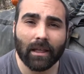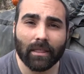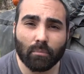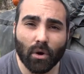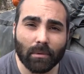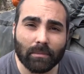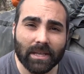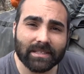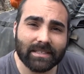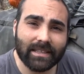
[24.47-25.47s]
The problem
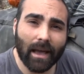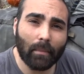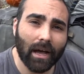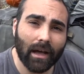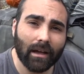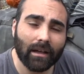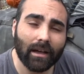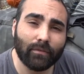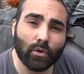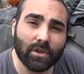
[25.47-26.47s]
is, Yamaha
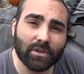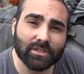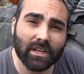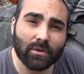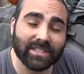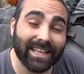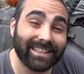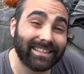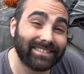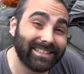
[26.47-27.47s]
a few years ago said
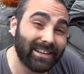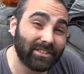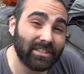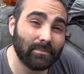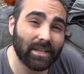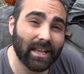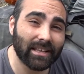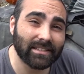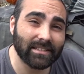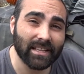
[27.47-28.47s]
that their
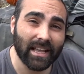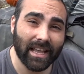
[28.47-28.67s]
TPSs